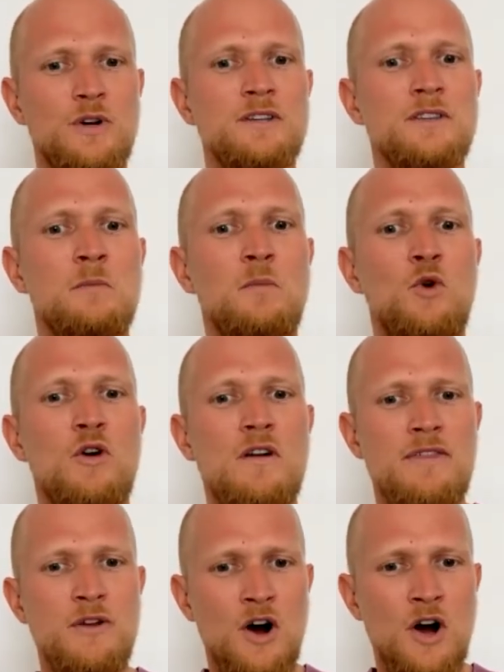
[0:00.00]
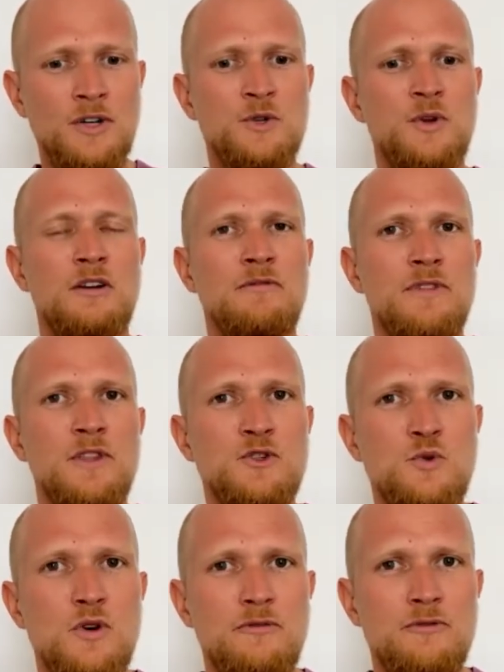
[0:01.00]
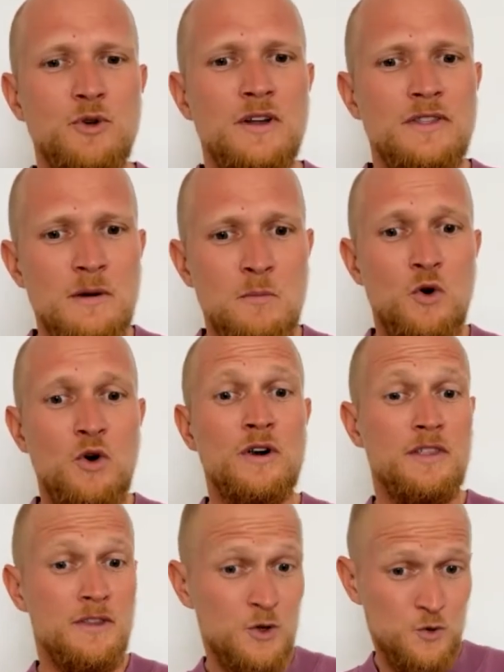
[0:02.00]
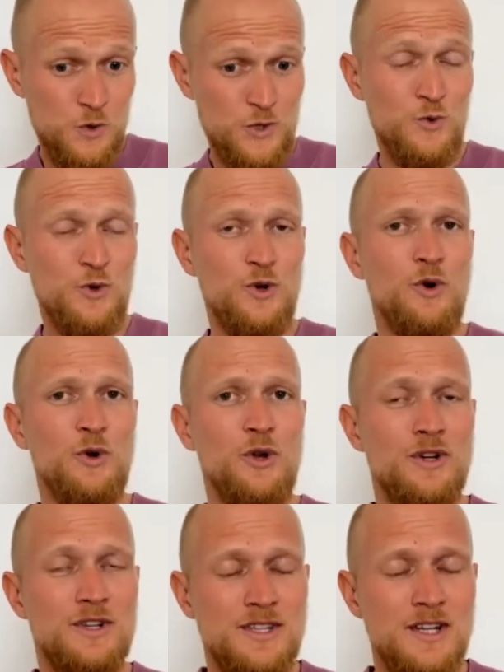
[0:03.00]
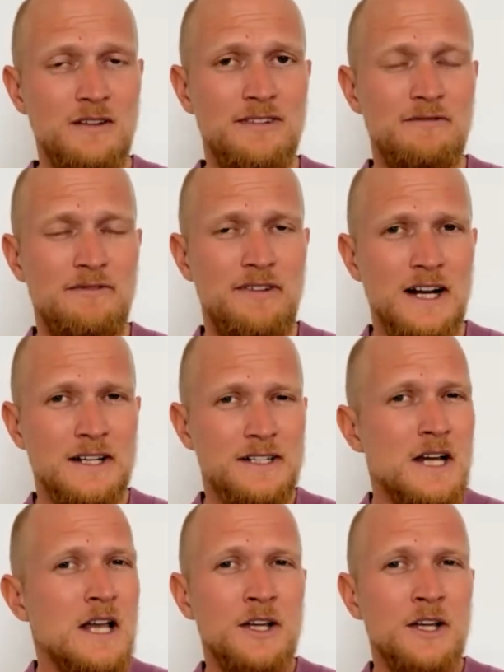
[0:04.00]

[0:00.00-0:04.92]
and the more thought you give the two of you, and the more you two know yourself, in fact,